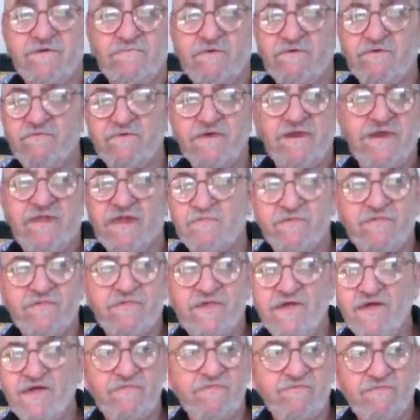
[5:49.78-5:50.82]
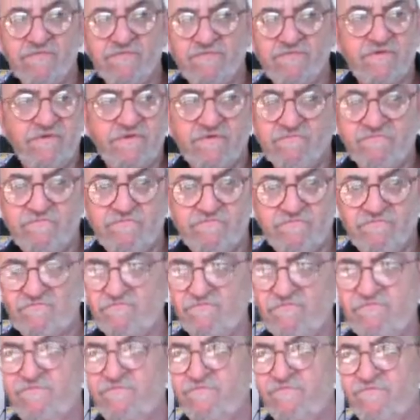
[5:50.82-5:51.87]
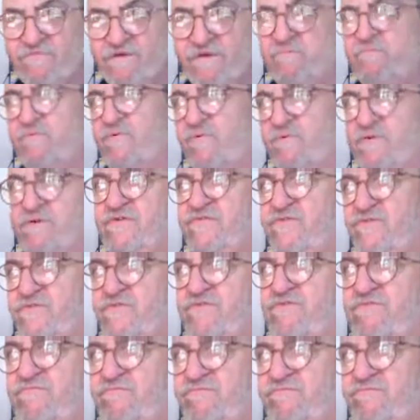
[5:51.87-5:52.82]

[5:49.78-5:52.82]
to be running up and down the fretboard because it's